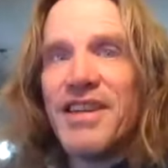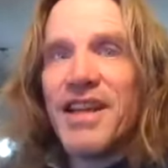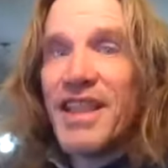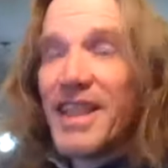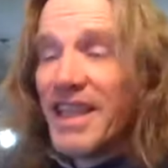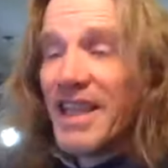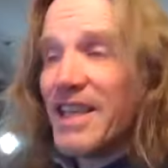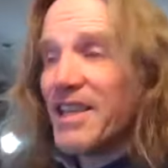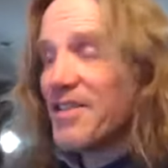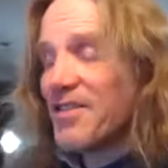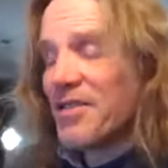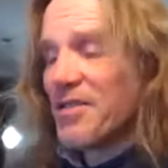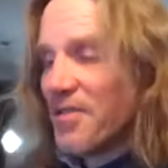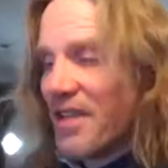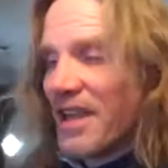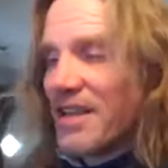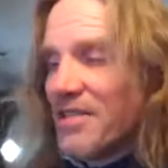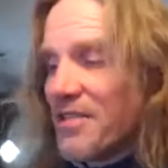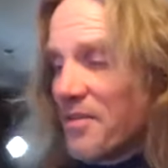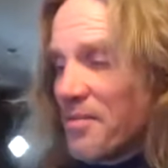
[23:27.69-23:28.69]
I think it's a,
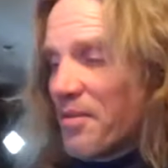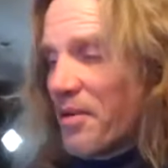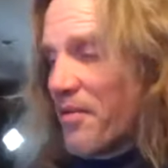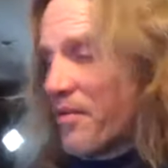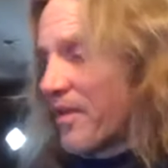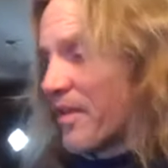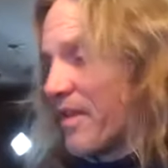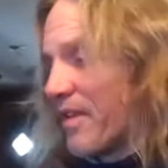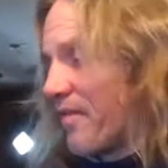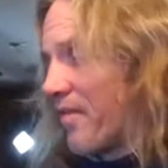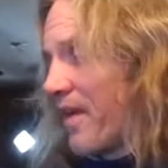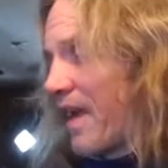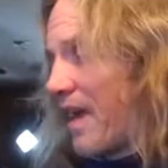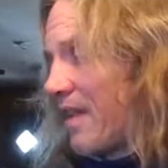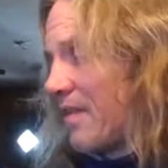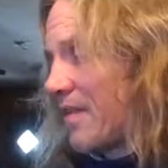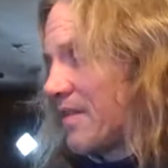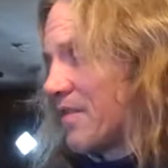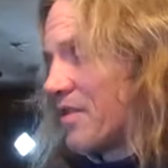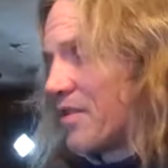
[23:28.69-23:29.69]
that's a perfectly
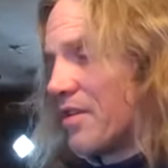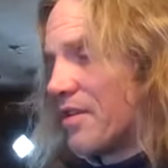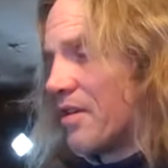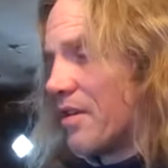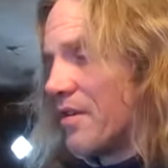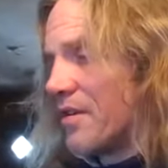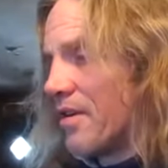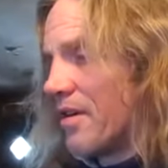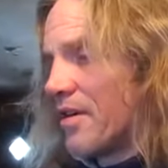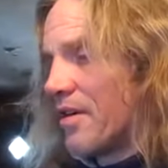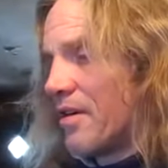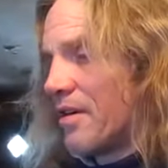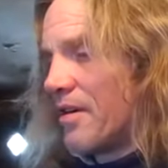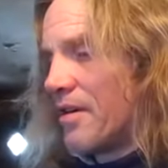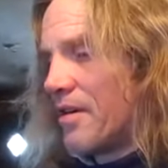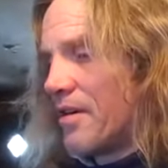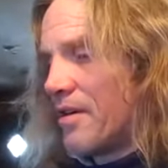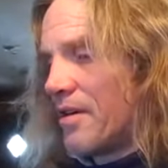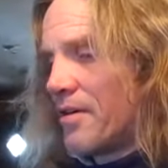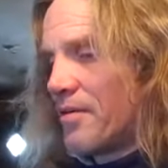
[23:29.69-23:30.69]
valid uh,
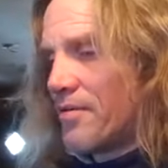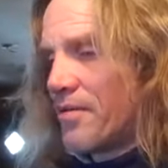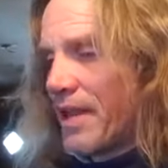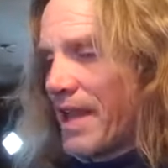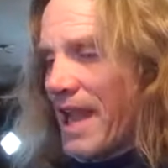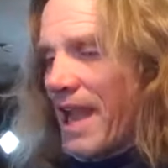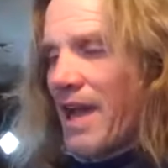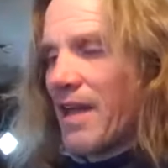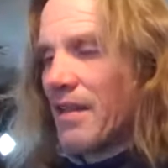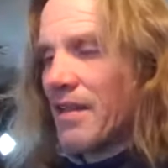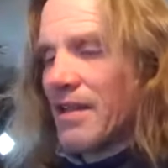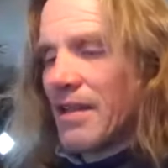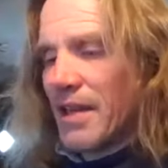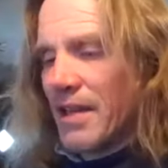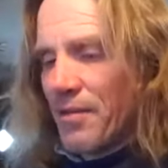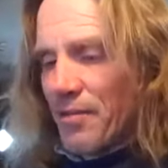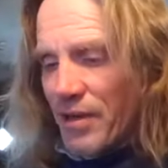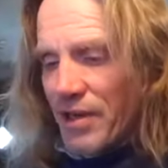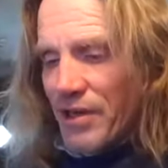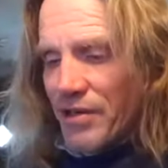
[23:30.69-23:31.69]
uh, uh a reality
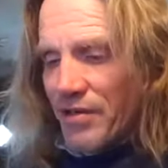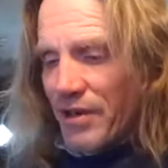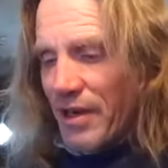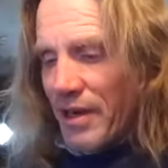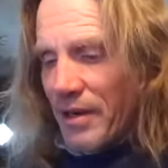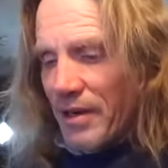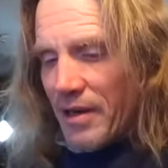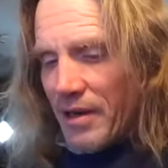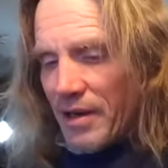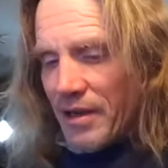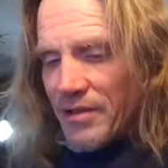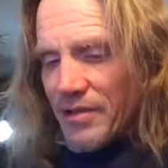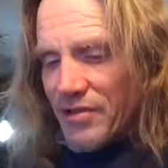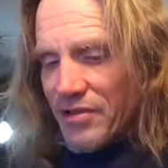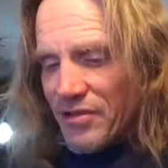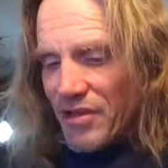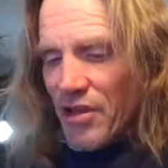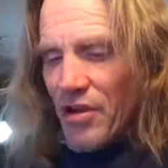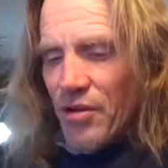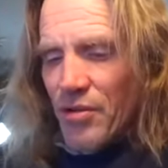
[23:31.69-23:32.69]
when you're in a, a
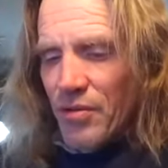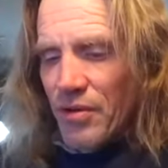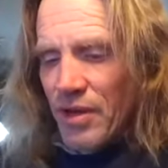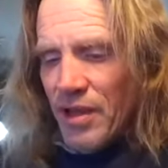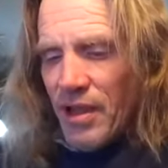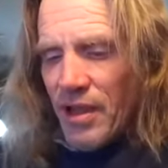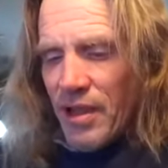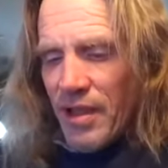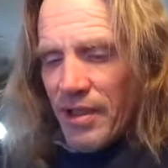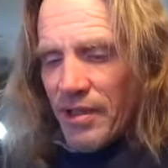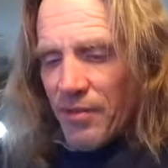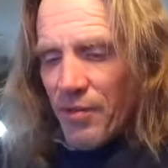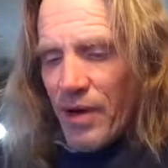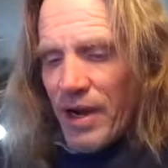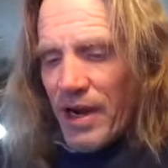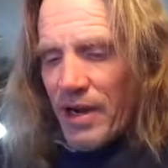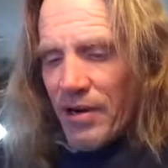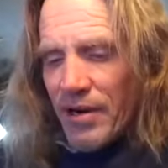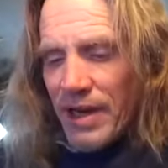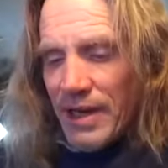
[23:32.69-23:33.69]
zone
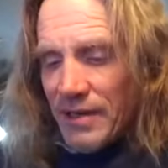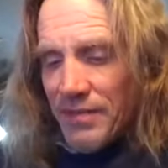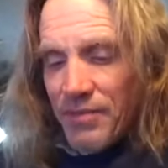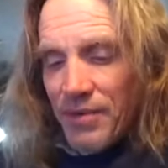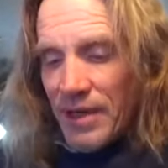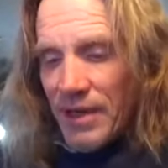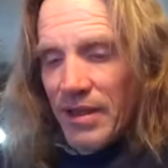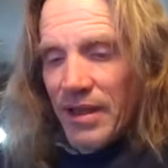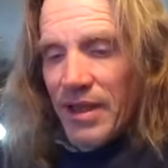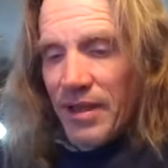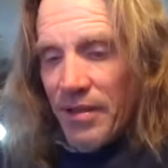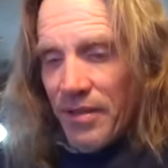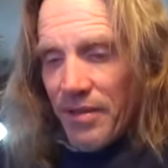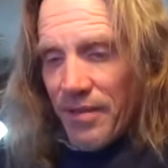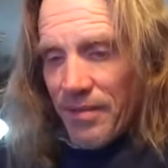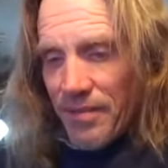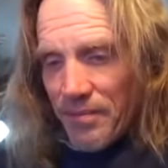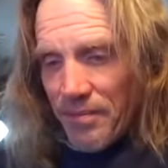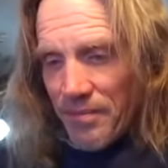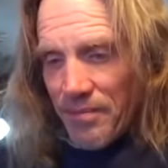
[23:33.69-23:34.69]
where it really
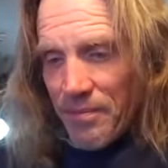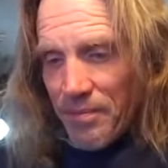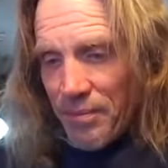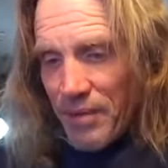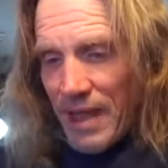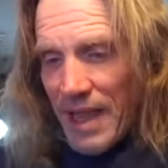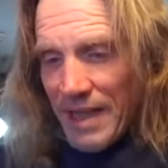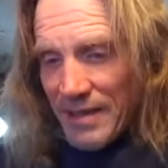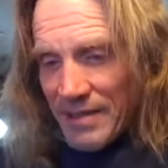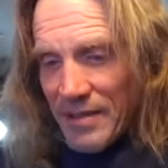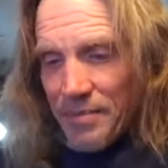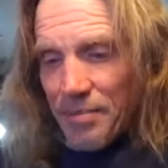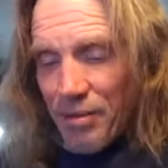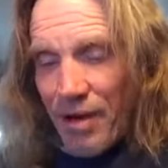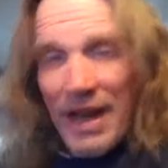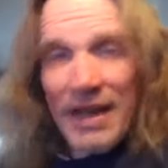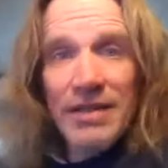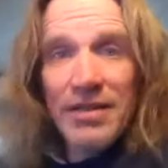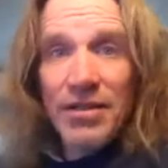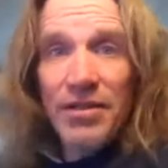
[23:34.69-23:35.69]
as a
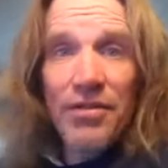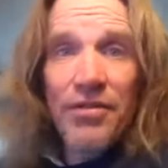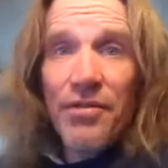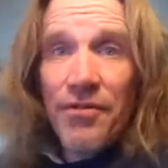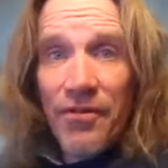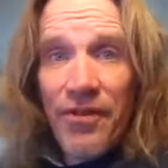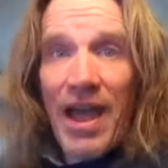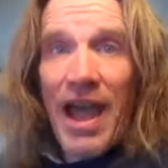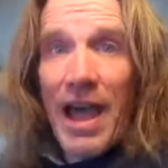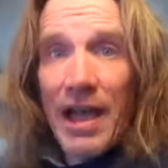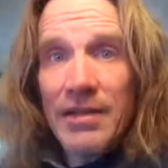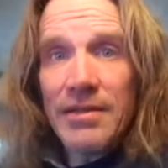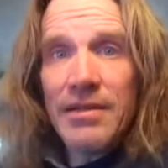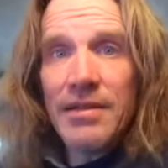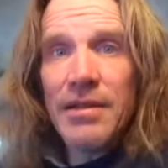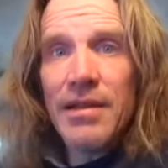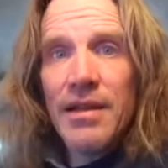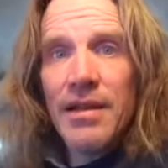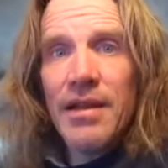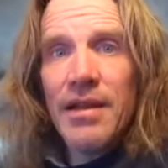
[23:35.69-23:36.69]
practical
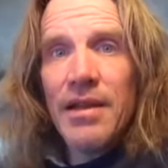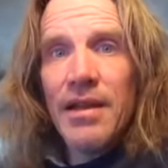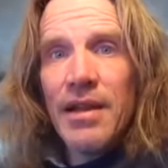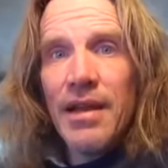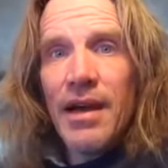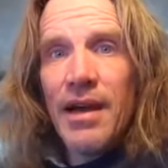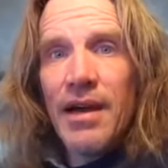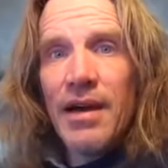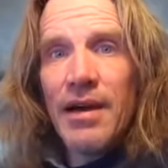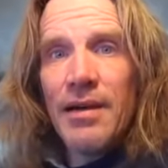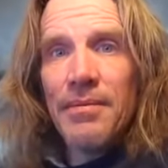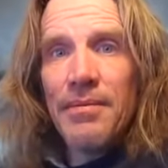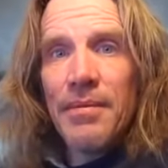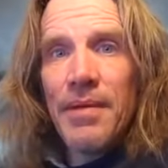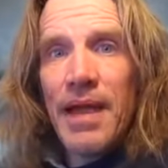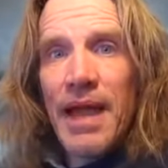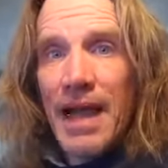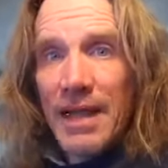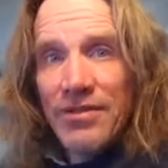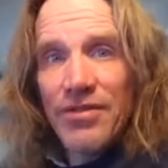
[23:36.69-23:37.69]
fact, um,
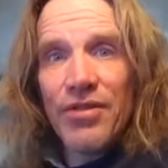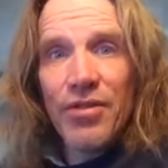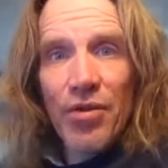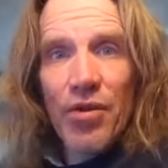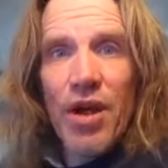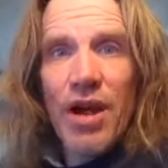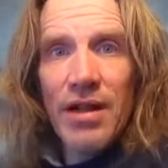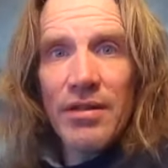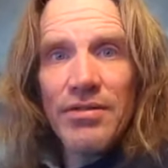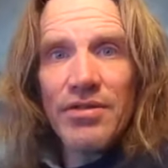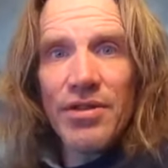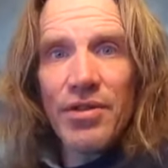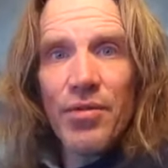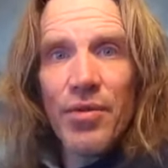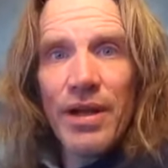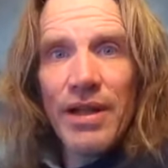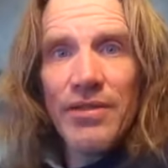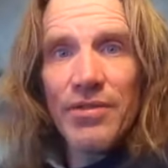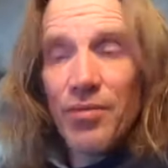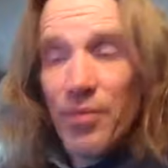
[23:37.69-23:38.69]
has no
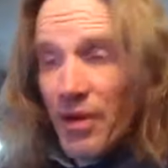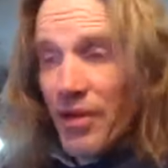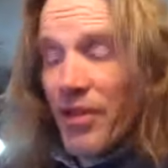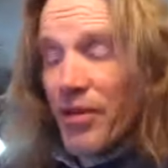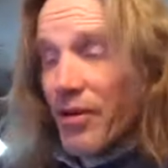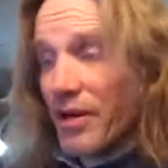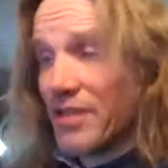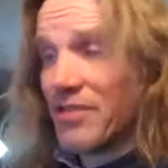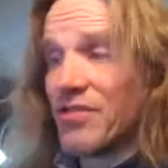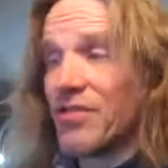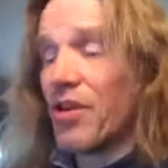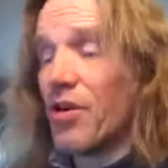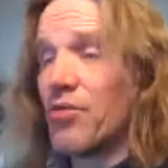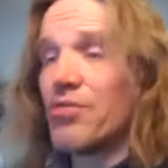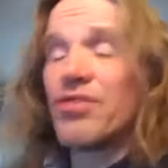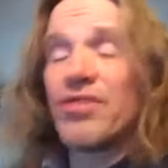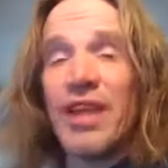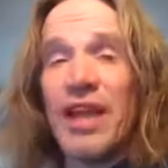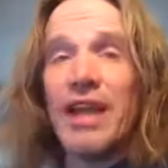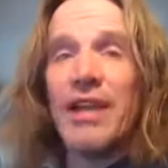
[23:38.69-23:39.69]
consequence, where there is no,
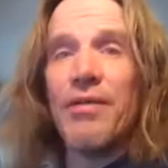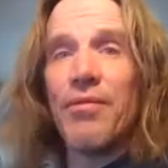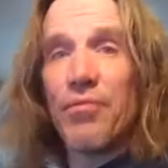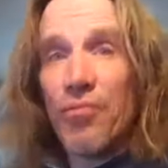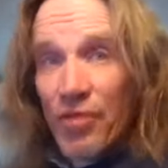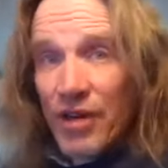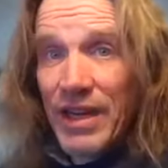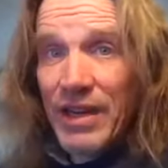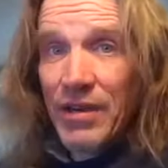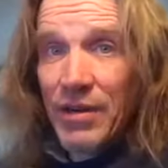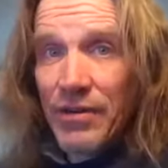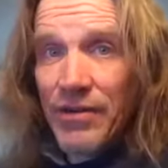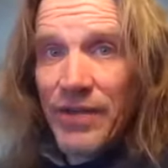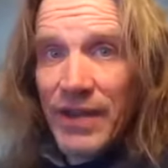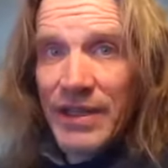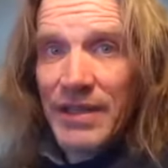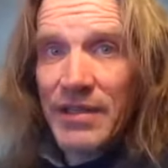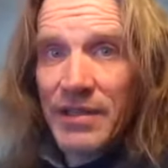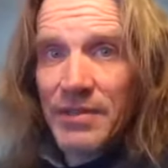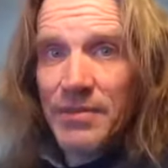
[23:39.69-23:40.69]
say, real
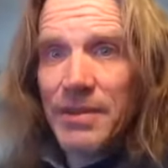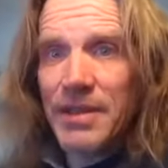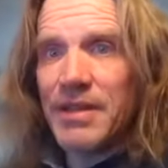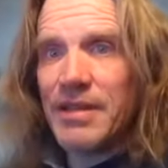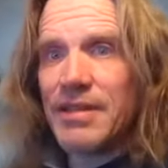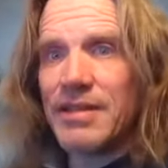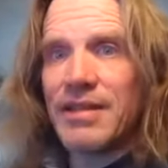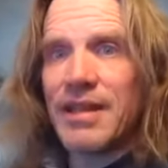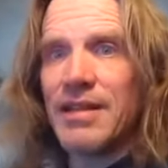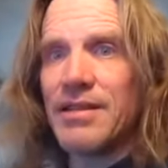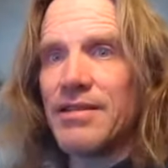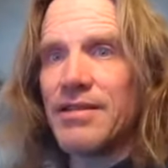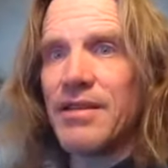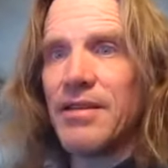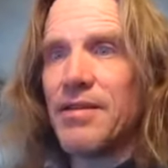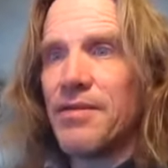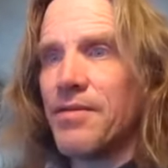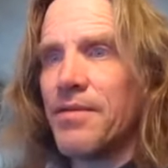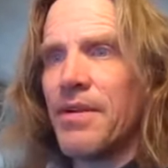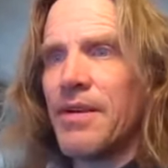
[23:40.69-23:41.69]
victim in the sense
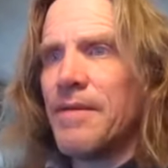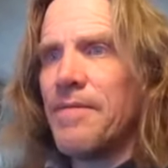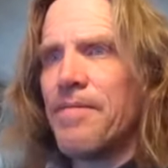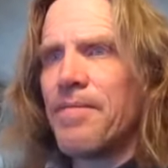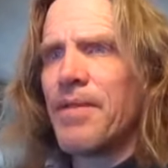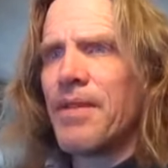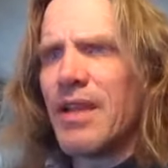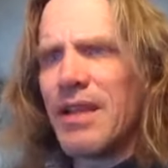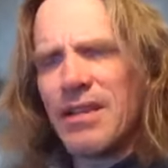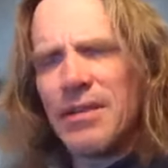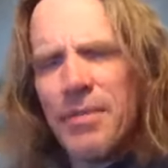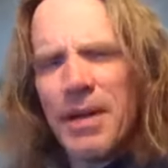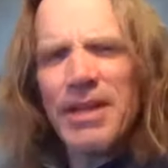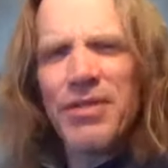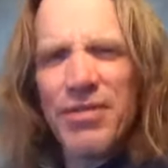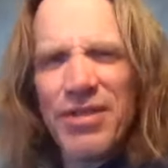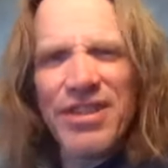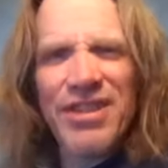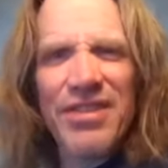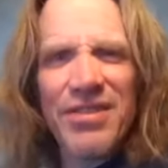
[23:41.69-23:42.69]
of, like the
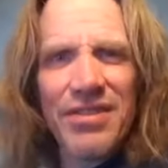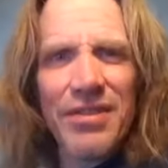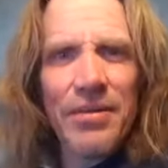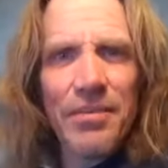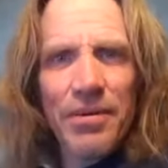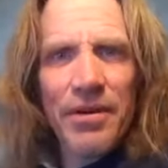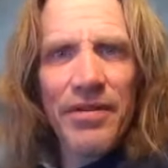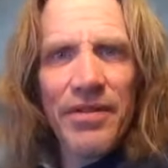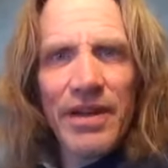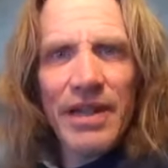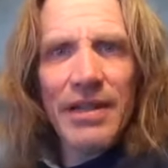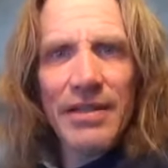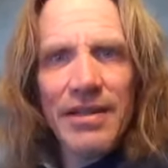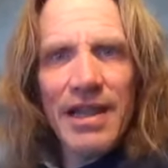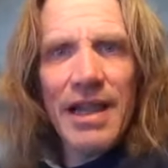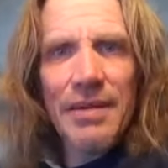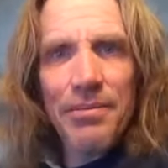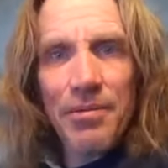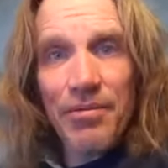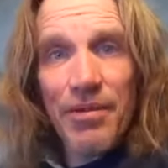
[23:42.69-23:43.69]
Matrix isn't a perfect
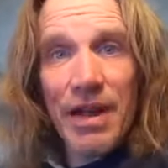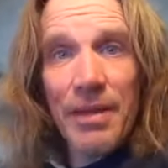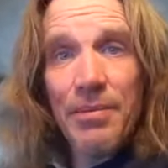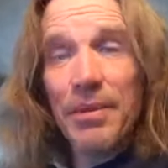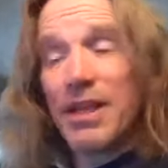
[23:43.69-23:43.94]
example, right?